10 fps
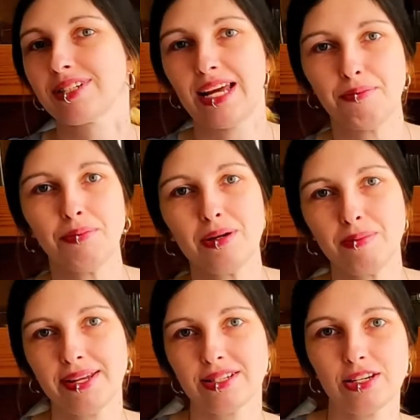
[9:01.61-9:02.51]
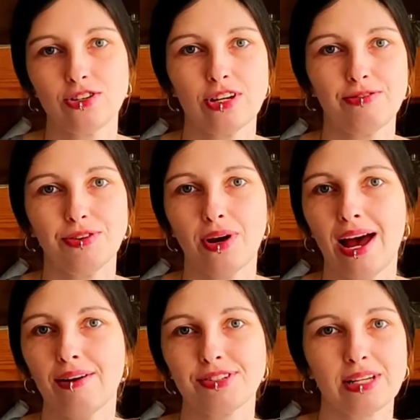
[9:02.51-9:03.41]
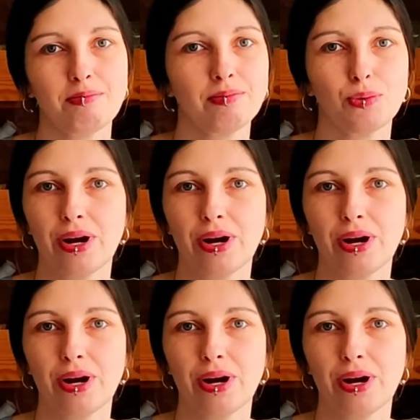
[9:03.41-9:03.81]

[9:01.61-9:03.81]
send me a message if you have some